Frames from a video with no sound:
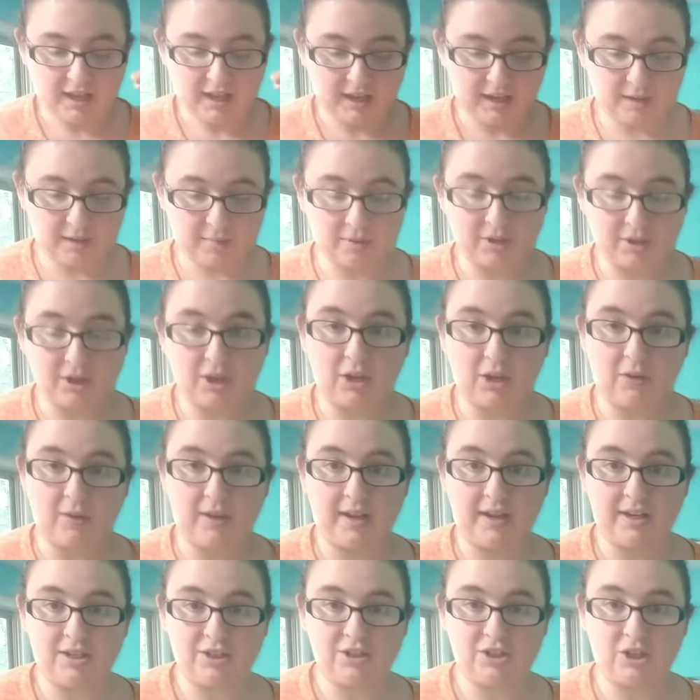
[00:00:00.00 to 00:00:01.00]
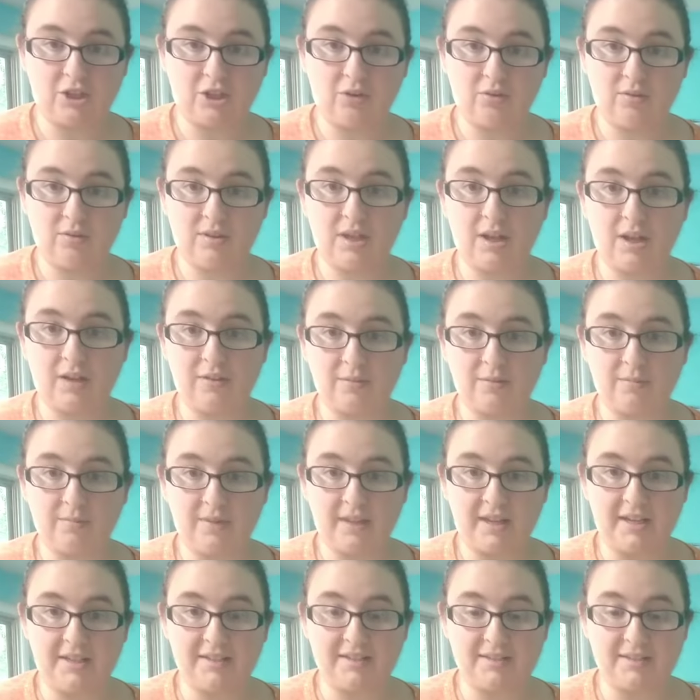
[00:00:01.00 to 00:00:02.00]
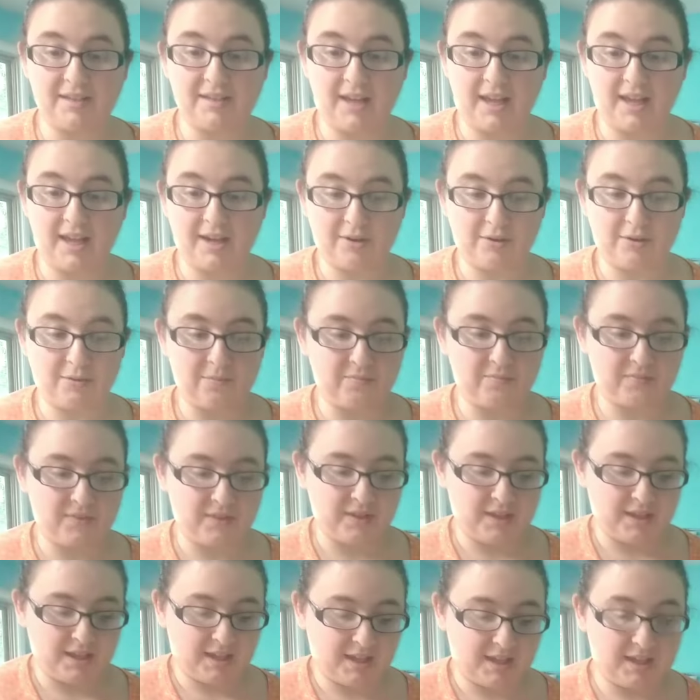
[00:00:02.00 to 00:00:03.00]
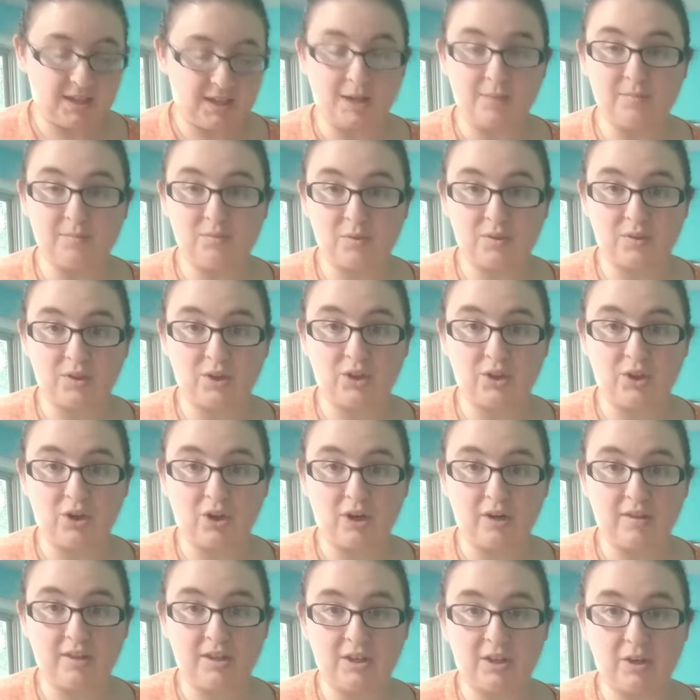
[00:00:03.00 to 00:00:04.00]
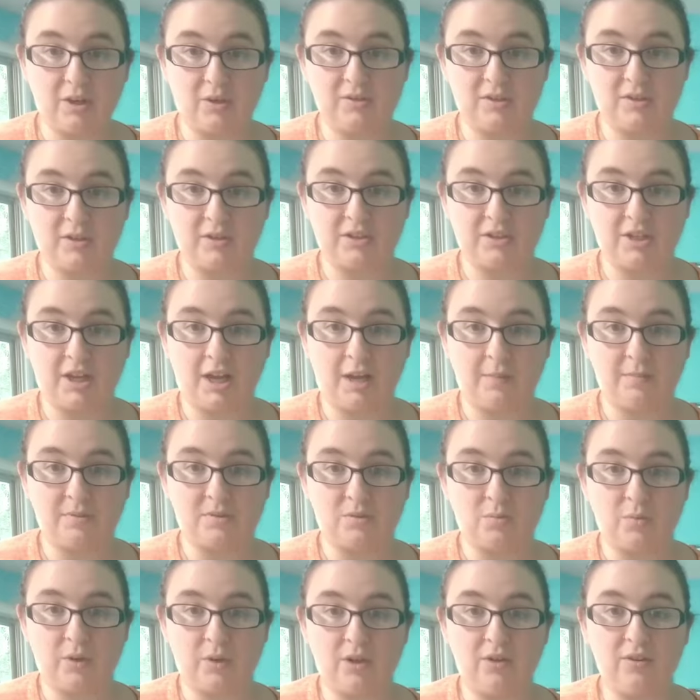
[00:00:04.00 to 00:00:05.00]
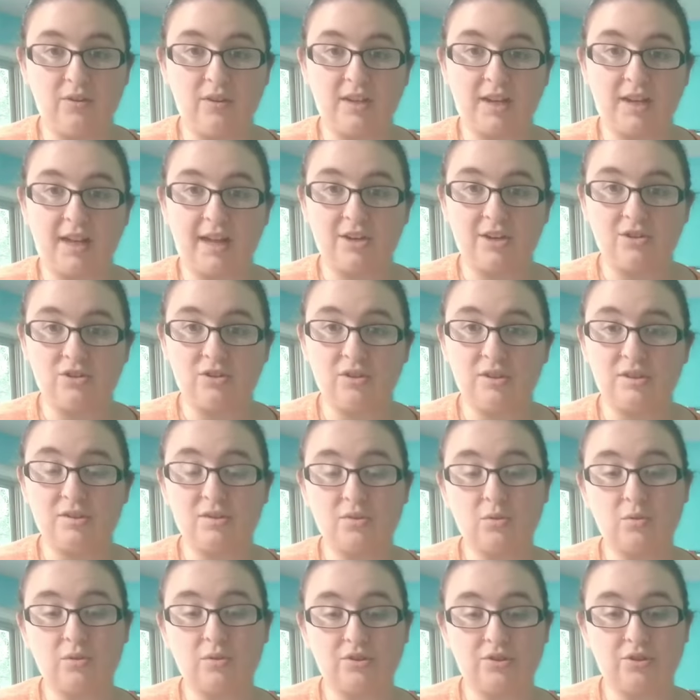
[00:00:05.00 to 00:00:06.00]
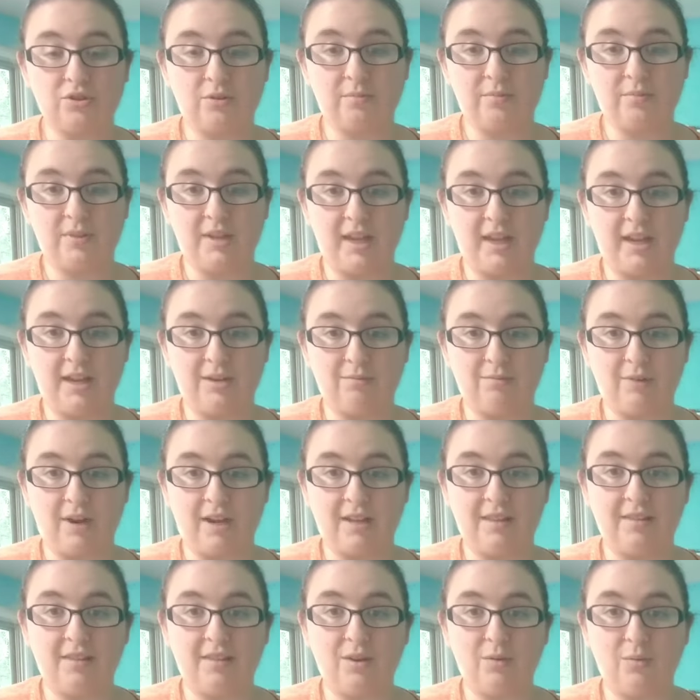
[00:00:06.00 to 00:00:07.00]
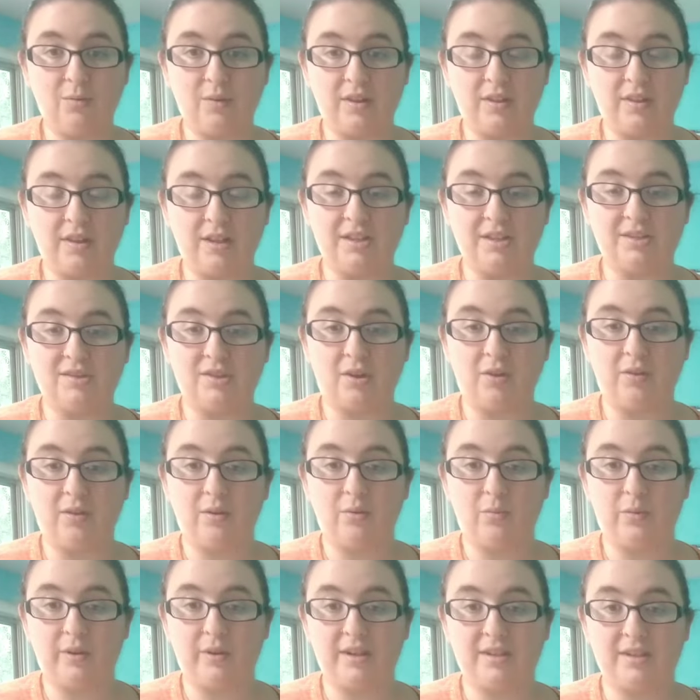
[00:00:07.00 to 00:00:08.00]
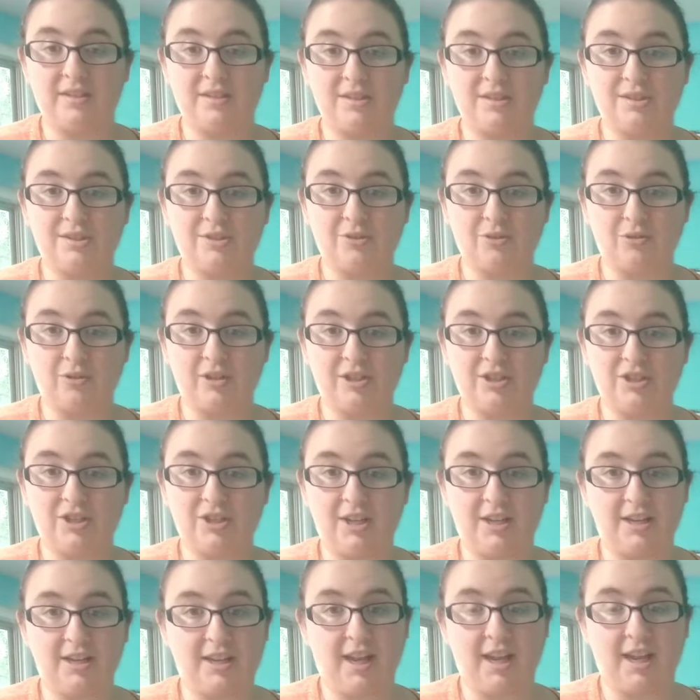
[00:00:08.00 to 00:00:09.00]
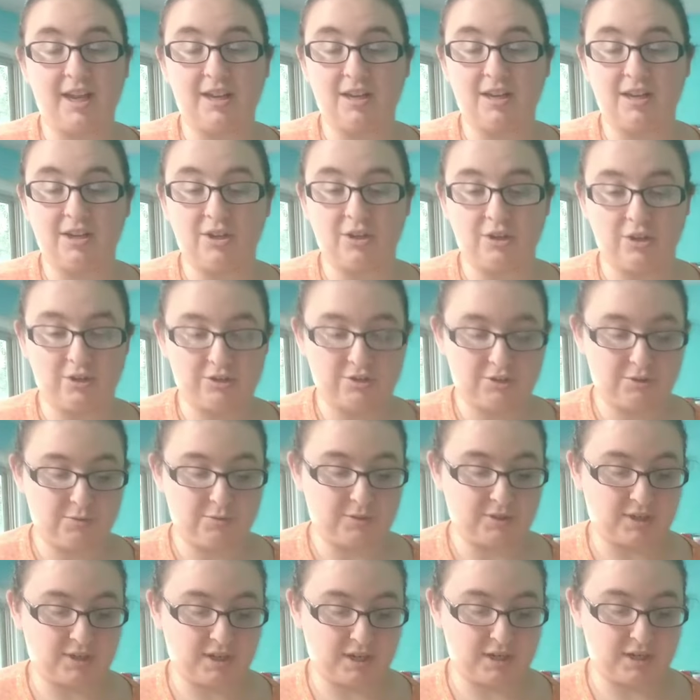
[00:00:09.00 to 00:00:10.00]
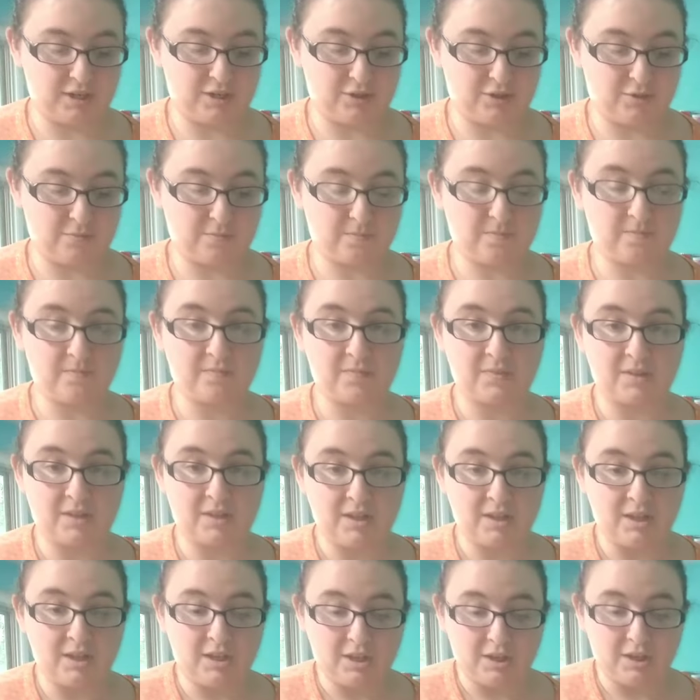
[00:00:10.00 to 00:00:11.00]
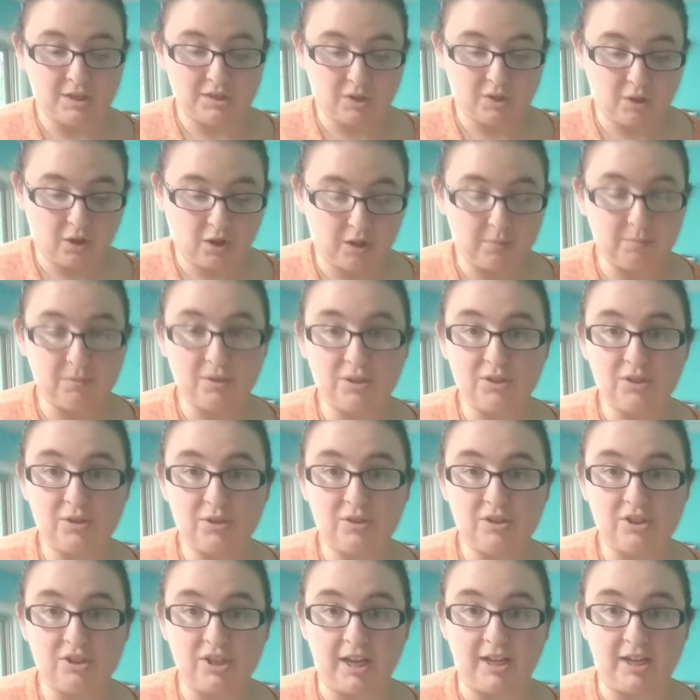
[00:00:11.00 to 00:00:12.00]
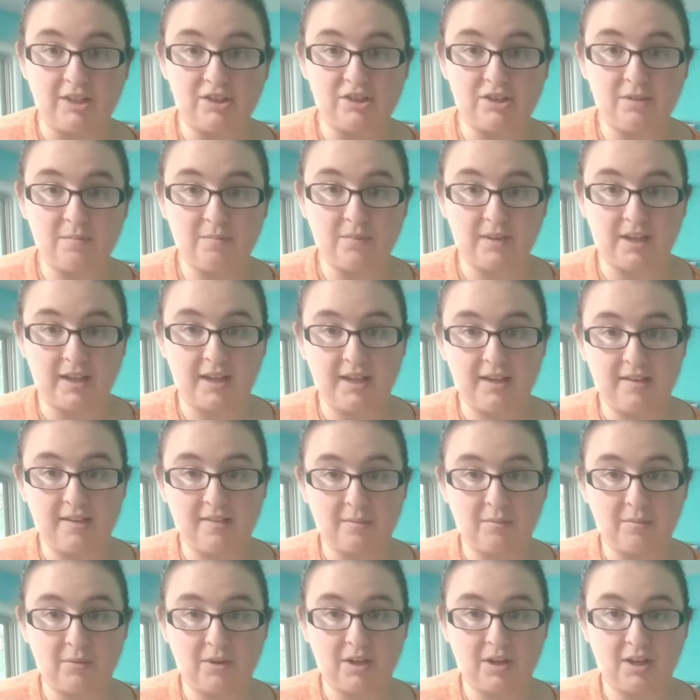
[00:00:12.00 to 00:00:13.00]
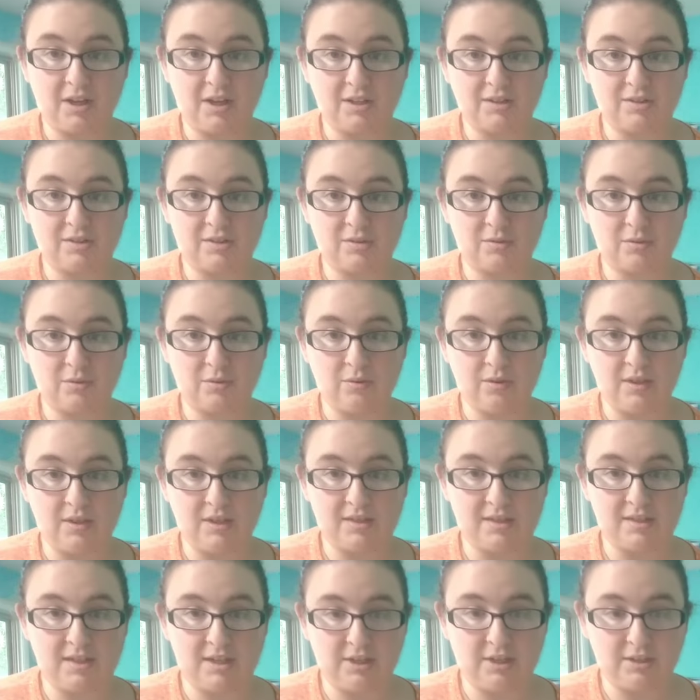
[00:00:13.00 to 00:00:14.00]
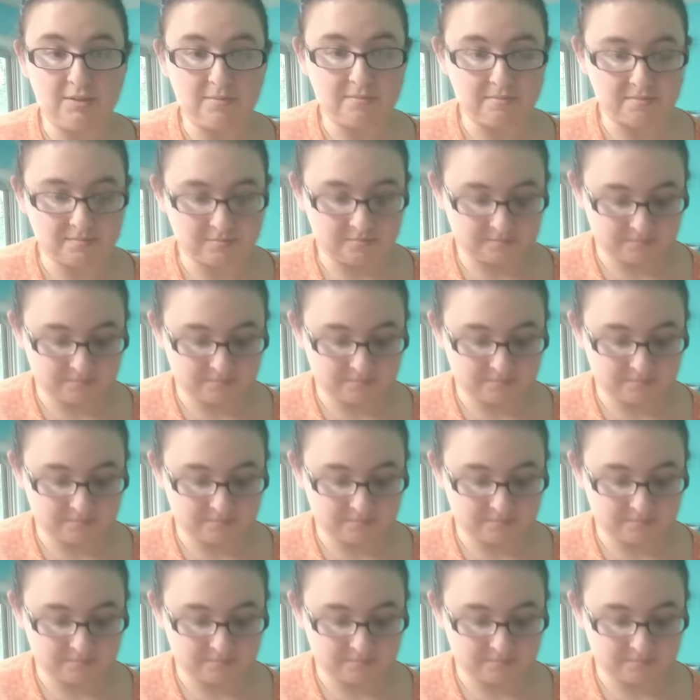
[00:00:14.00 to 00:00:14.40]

And I'm going to go ahead and show you the other blades now. It comes with a guard that goes on top as well that actually stores your blade right there with it so that when it's in storage it cannot hurt you or cut you. So all I'm going to do to change the blade is I'm going to unscrew this here.